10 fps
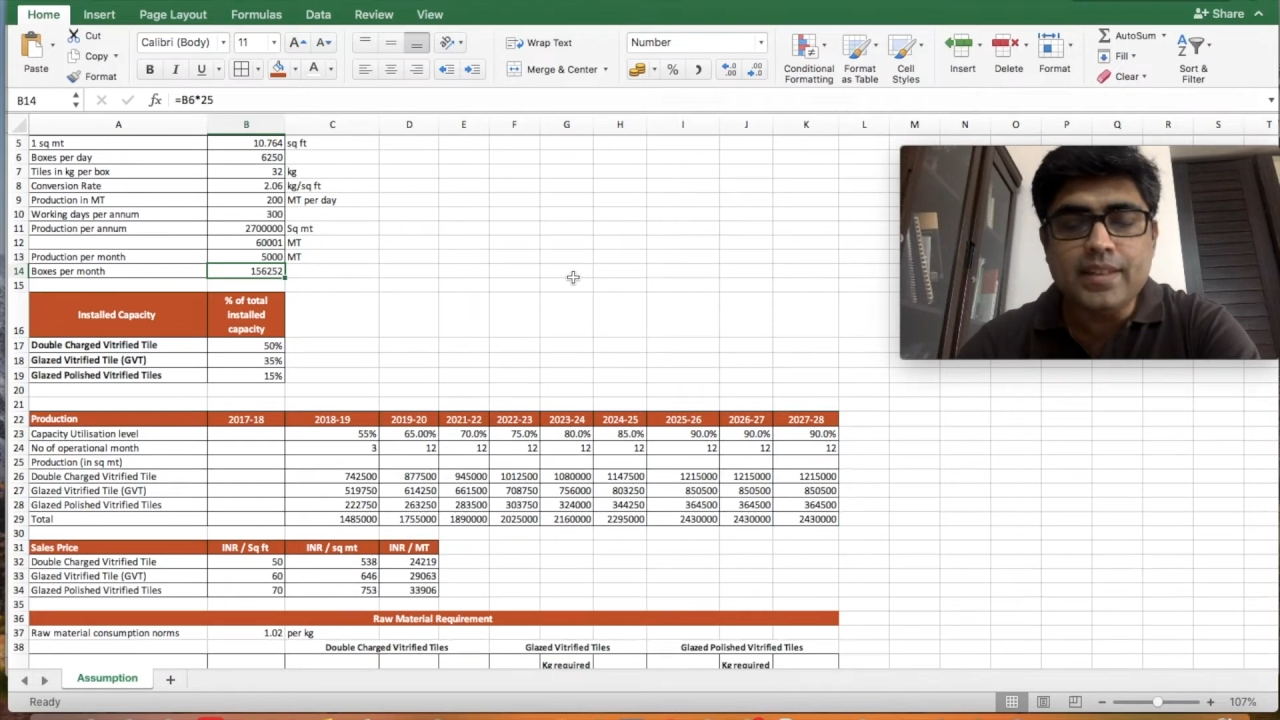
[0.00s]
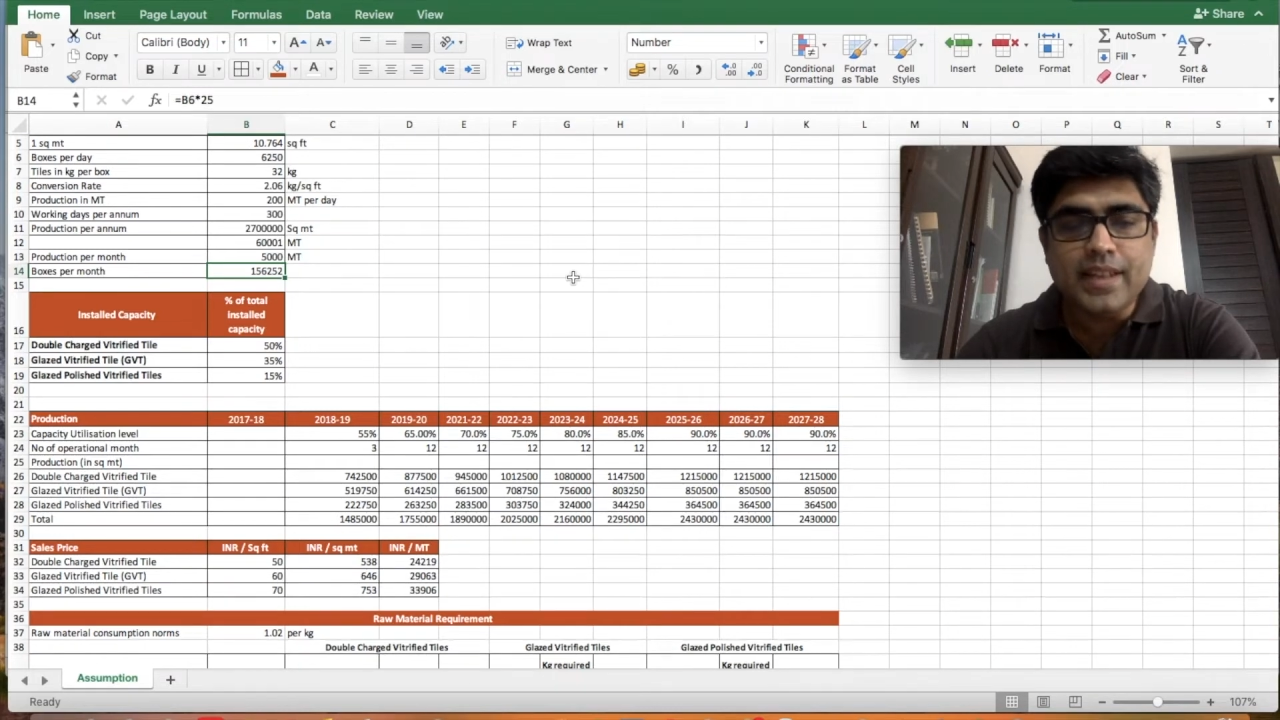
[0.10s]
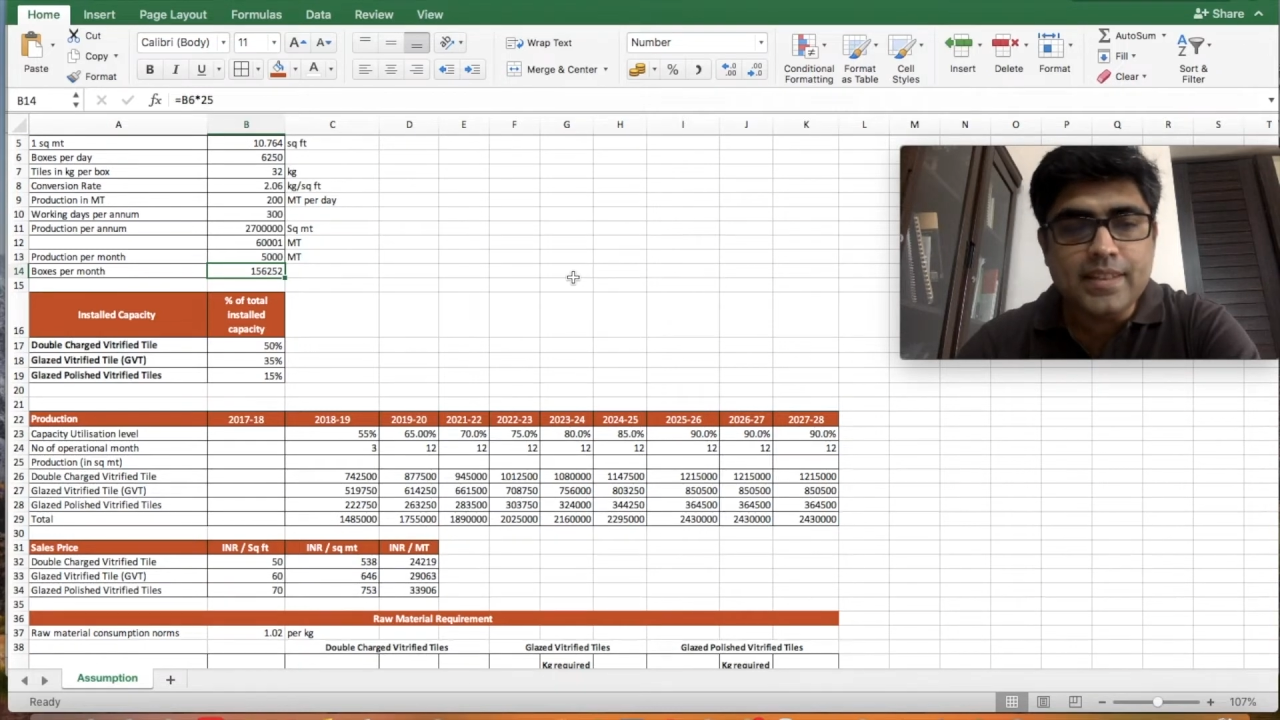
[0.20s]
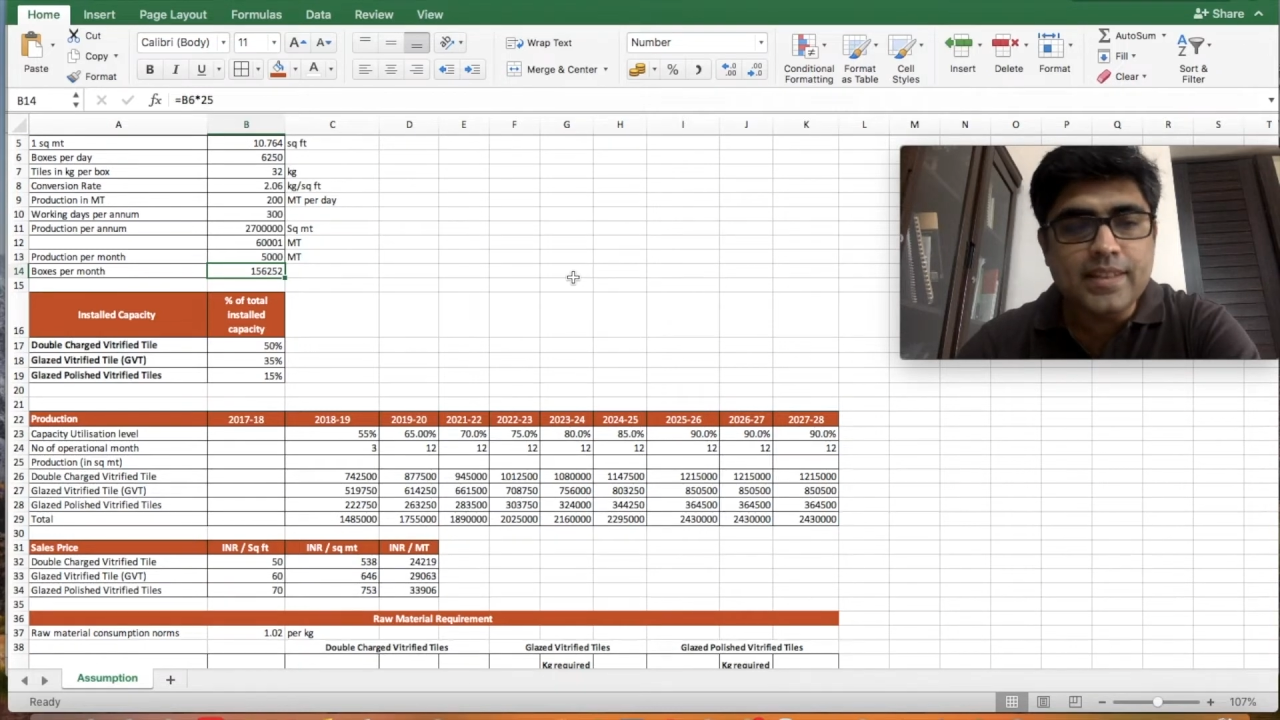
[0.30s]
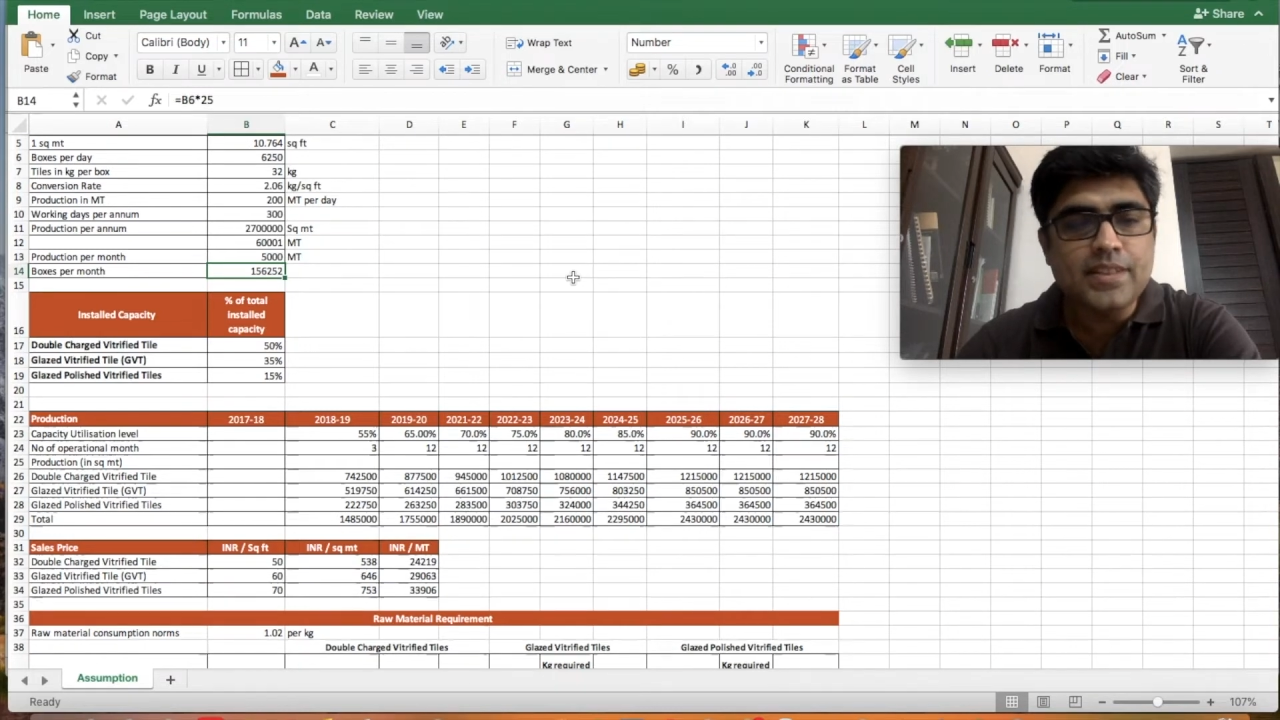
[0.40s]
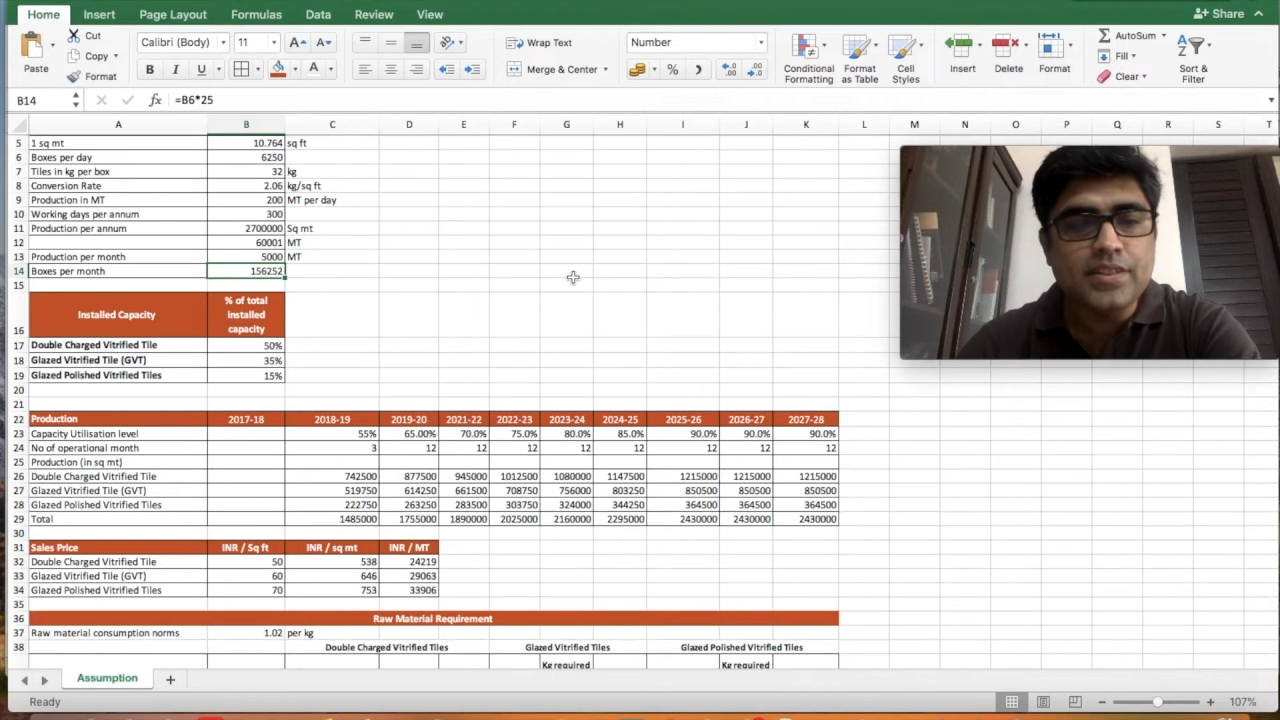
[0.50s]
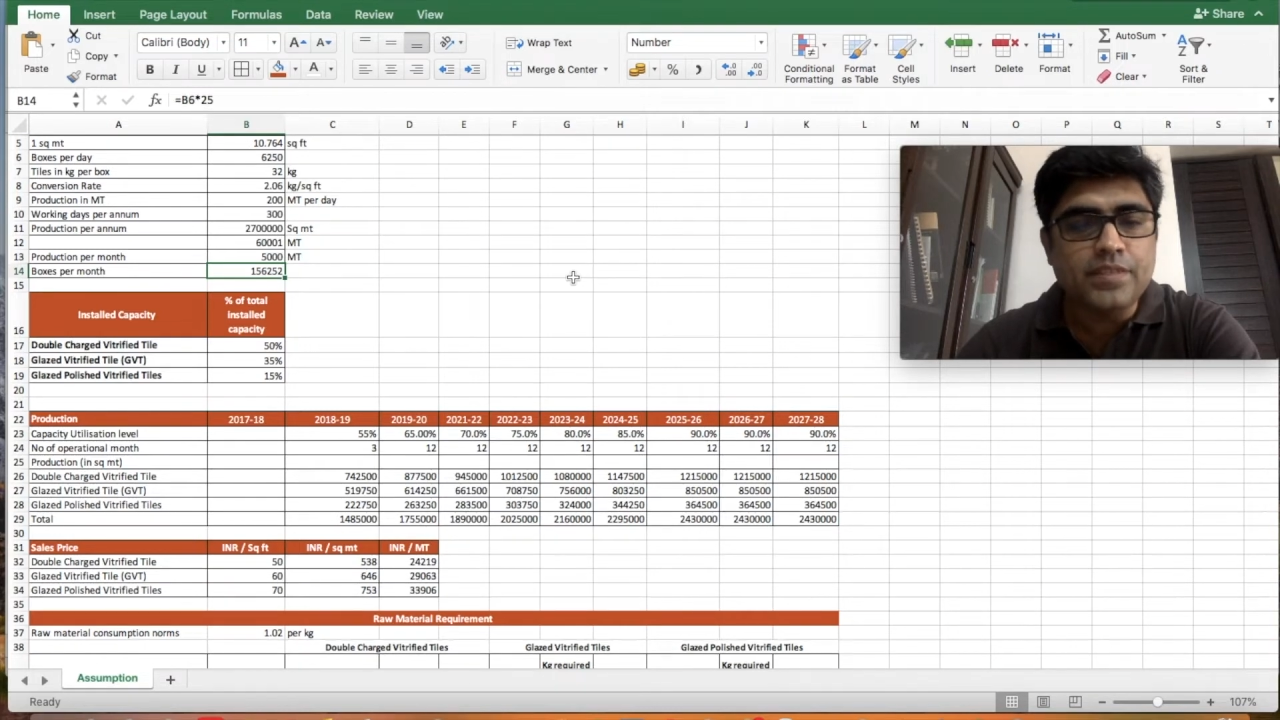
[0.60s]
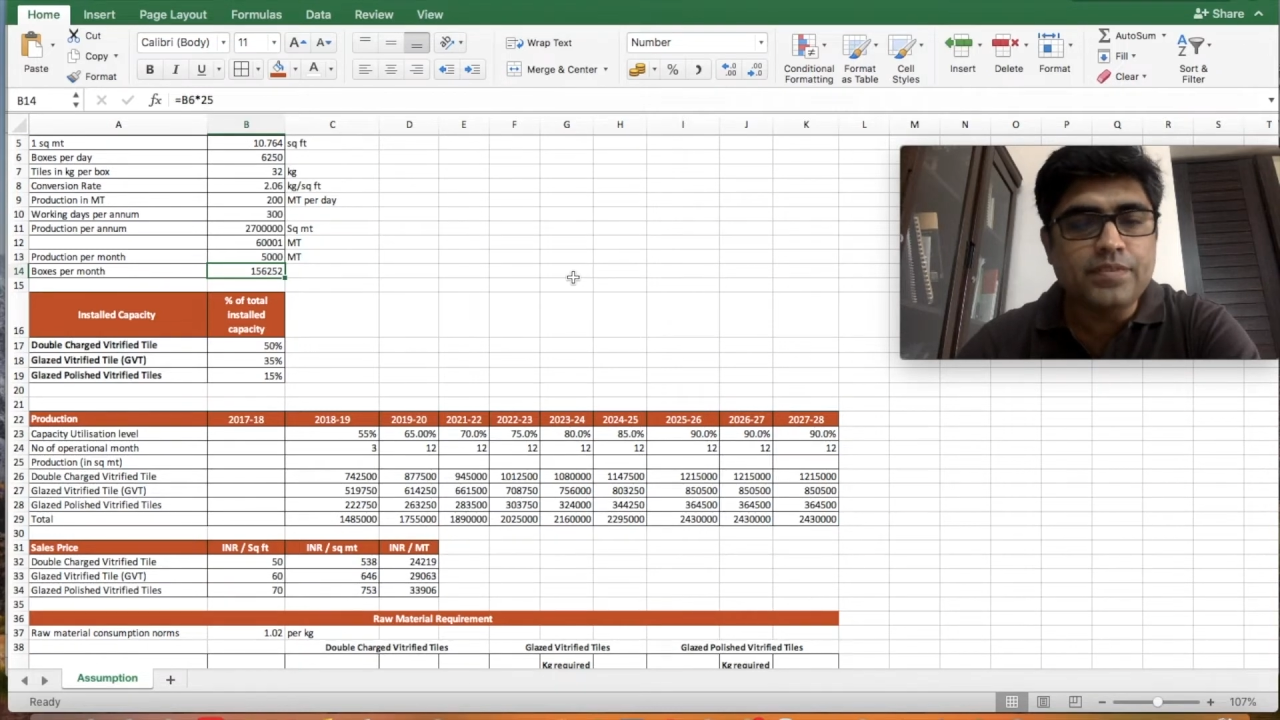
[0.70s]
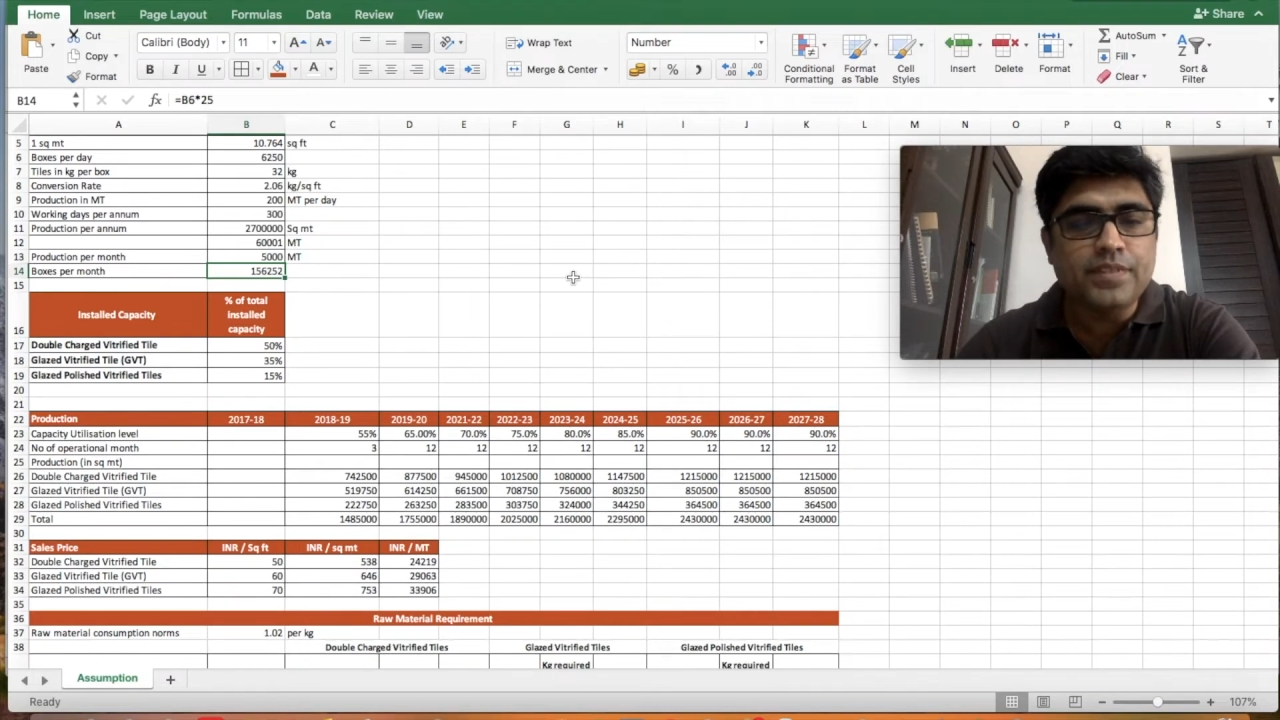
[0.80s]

essence of